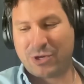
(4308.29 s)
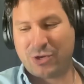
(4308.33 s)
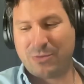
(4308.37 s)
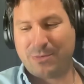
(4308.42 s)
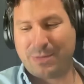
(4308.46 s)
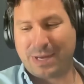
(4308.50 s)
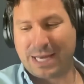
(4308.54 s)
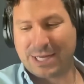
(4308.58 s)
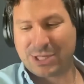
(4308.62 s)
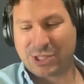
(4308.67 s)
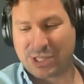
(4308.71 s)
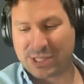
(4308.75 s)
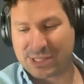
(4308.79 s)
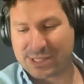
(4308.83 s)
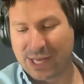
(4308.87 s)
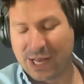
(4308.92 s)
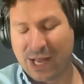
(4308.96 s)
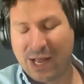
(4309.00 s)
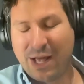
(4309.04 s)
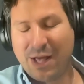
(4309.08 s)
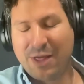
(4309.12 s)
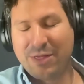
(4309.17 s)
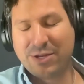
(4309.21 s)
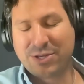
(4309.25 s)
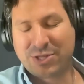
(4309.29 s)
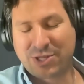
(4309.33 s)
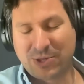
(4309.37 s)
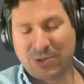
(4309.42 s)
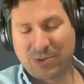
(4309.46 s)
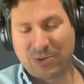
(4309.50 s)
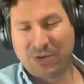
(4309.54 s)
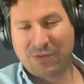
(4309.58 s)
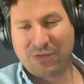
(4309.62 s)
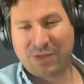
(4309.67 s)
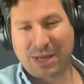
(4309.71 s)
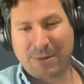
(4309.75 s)
you imagine this? The
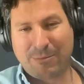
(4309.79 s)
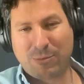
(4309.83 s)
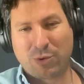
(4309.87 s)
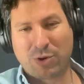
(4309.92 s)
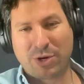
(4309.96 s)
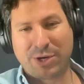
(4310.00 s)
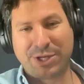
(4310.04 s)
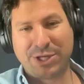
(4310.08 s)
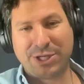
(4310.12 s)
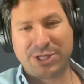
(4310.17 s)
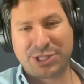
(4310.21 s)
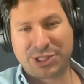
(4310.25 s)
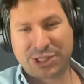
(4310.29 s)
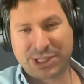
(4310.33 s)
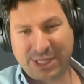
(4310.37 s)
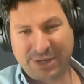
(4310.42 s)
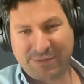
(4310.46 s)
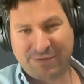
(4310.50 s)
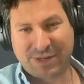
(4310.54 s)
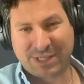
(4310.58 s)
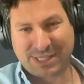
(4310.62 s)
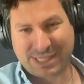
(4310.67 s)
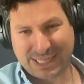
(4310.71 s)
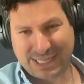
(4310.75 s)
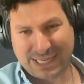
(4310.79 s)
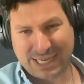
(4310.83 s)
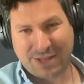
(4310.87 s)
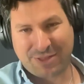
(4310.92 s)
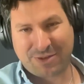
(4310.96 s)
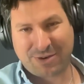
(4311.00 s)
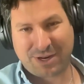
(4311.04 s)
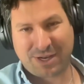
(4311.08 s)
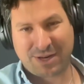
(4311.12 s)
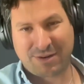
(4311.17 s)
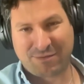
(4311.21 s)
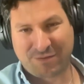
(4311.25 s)
two of them were in yeshiva
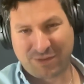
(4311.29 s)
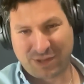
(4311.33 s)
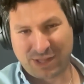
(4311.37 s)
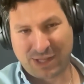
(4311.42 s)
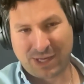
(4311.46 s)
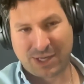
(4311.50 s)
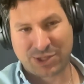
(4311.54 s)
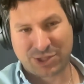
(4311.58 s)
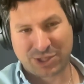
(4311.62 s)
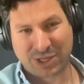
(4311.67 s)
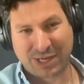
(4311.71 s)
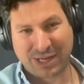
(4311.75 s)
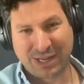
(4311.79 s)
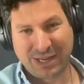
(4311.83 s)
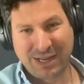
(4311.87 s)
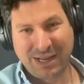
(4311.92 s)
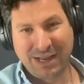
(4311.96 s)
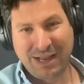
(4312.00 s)
together in Volozhin,